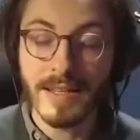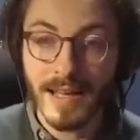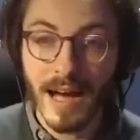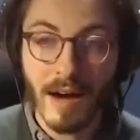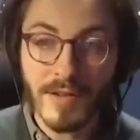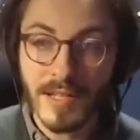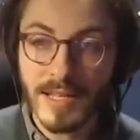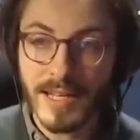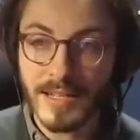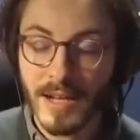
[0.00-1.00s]

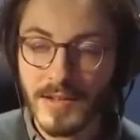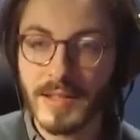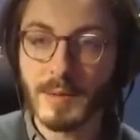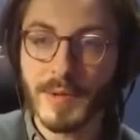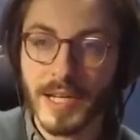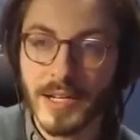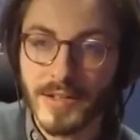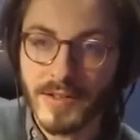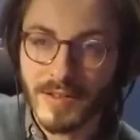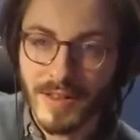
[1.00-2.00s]
obviously it doesn't,
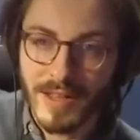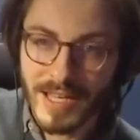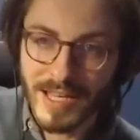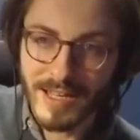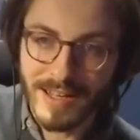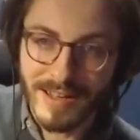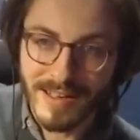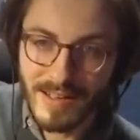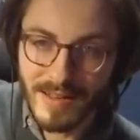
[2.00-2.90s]
because the